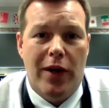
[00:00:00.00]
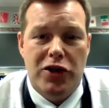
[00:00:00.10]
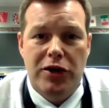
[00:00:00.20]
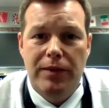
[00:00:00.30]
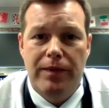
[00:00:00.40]

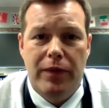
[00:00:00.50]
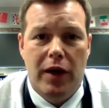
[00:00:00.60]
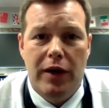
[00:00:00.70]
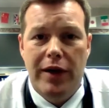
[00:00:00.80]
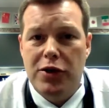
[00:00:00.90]
question,
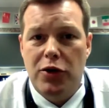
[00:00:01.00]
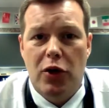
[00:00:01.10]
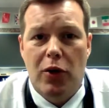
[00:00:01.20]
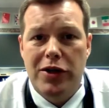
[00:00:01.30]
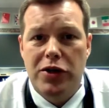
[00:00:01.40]
yes or
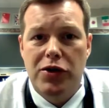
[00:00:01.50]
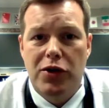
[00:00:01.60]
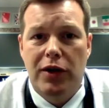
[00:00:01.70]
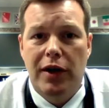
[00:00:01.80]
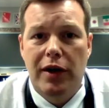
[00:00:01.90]
no questions
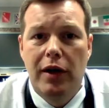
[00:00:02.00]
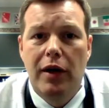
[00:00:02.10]
only.